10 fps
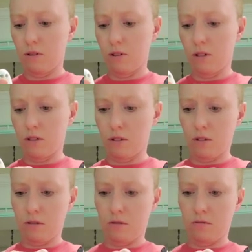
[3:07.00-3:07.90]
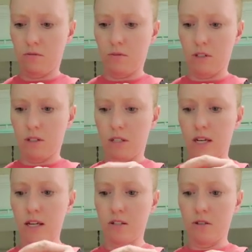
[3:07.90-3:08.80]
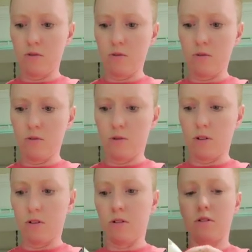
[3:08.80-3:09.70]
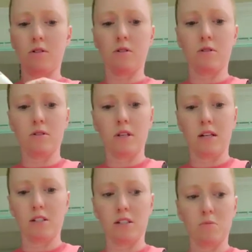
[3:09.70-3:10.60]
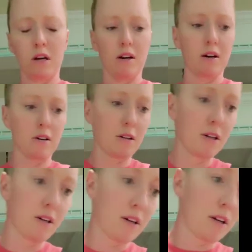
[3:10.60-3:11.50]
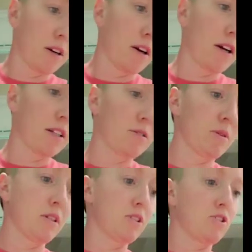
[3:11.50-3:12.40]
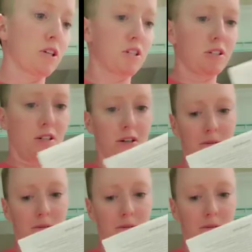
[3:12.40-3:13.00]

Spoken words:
does it take two, or is that a spare? All right, let's read the instructions.